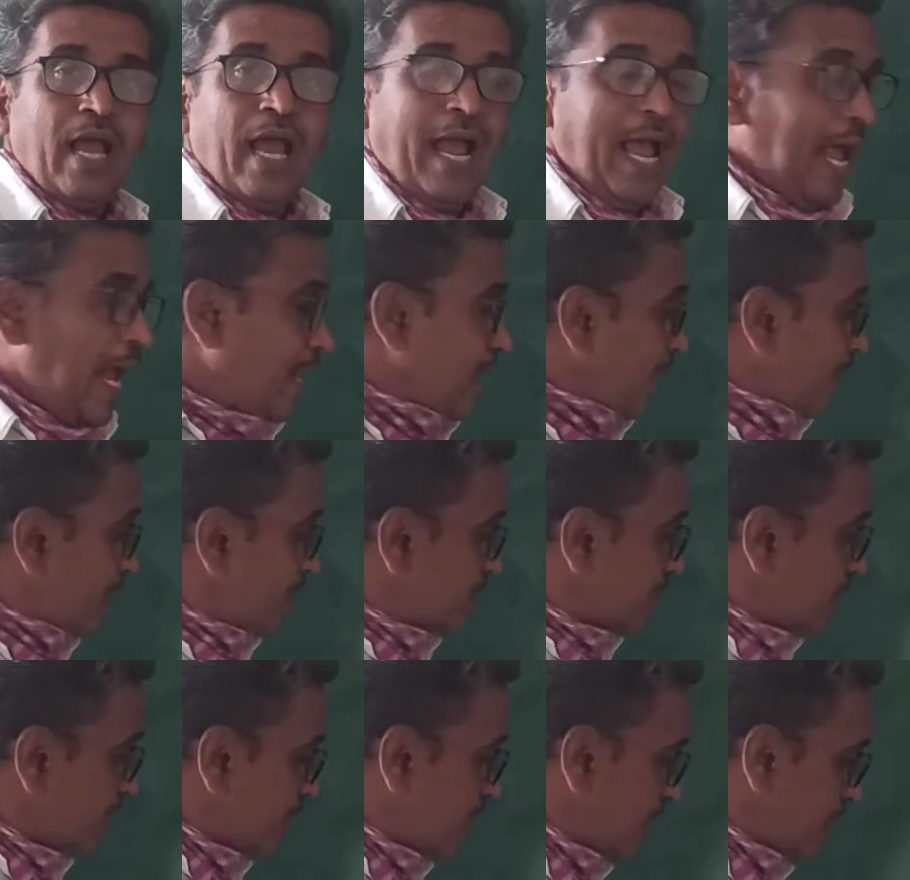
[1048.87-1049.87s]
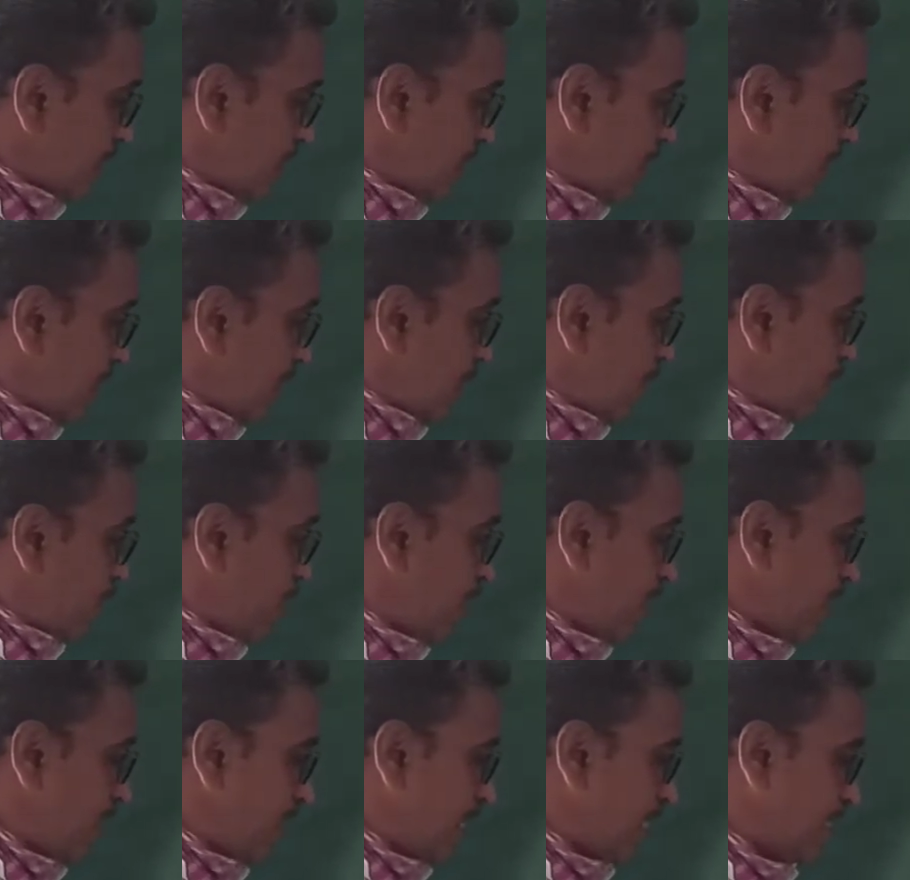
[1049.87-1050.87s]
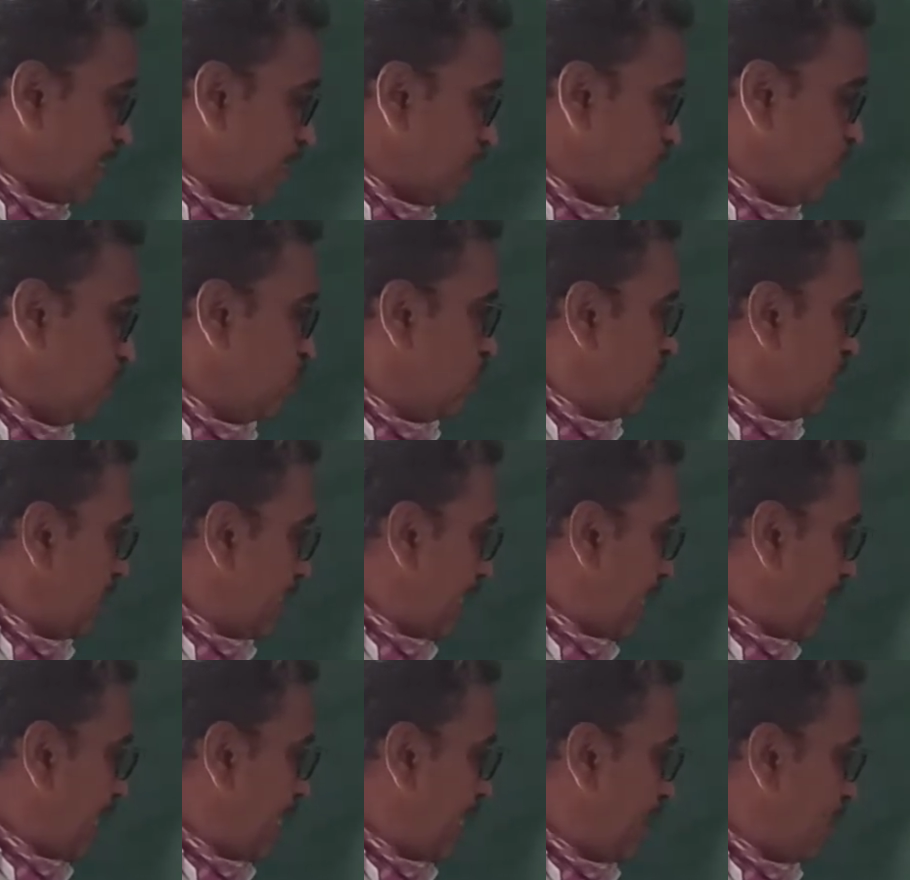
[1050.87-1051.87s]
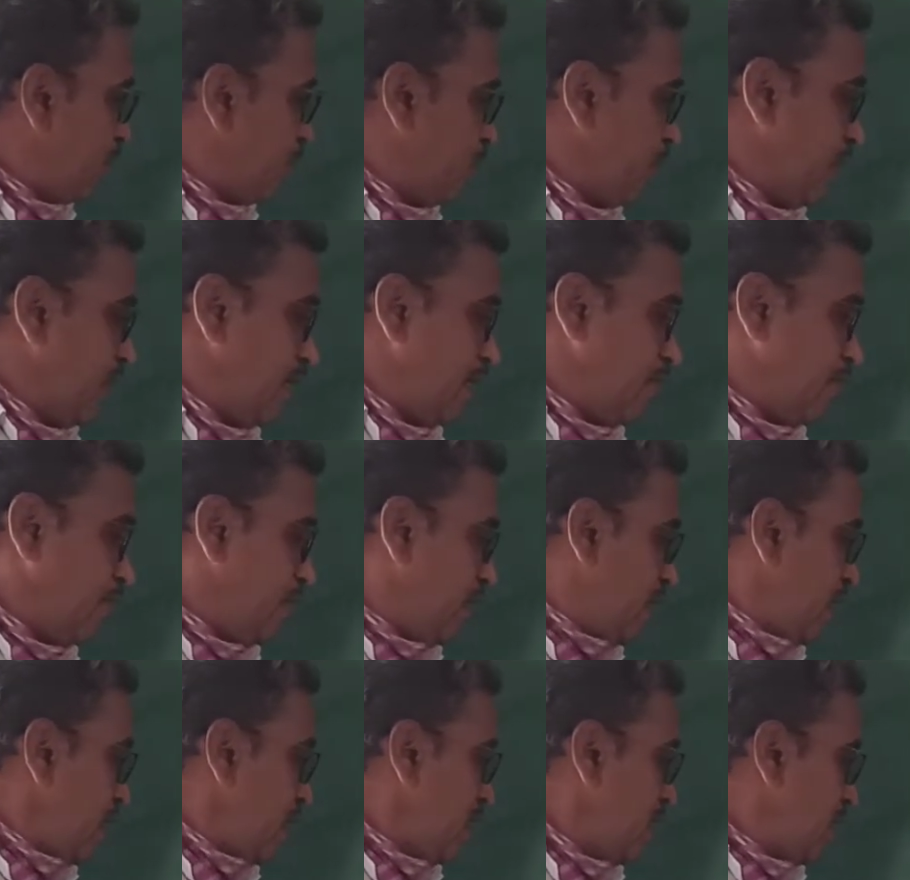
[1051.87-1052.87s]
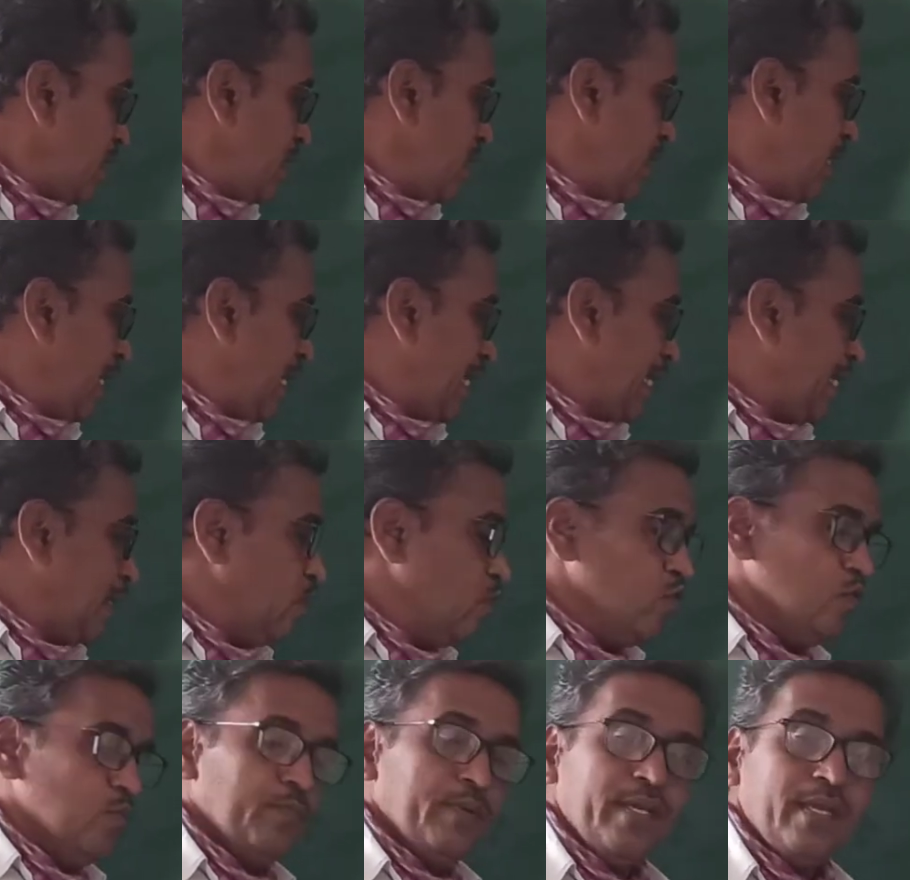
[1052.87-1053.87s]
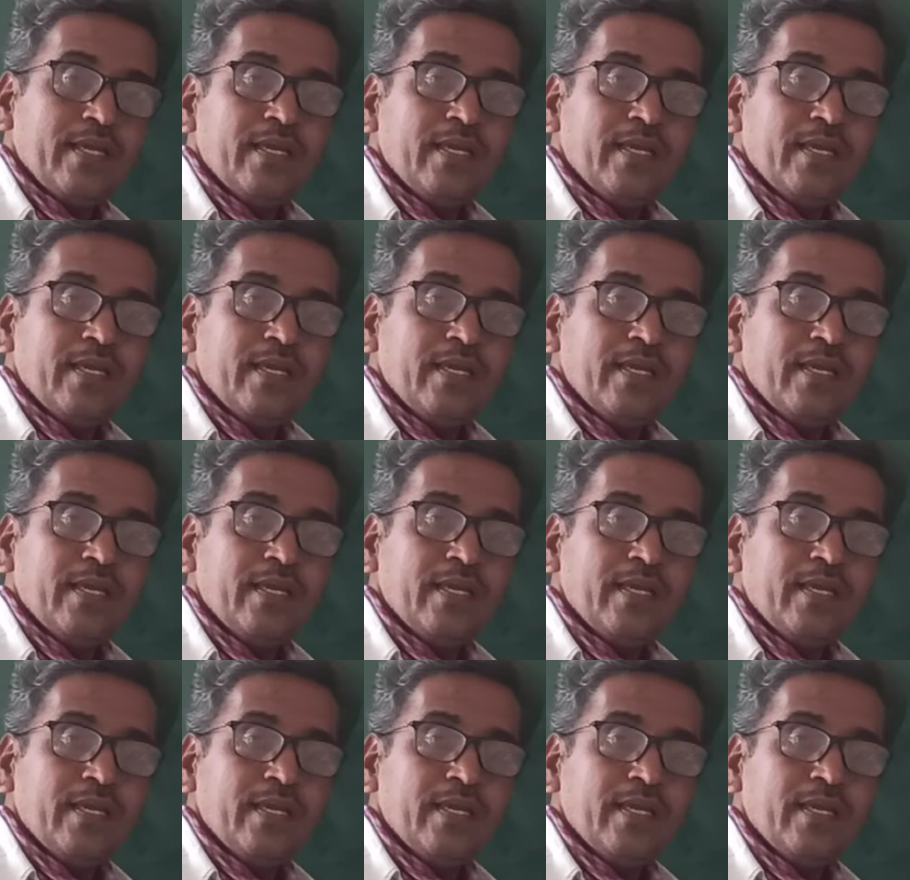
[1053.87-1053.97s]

Angle in the P and Q, APB, AQB,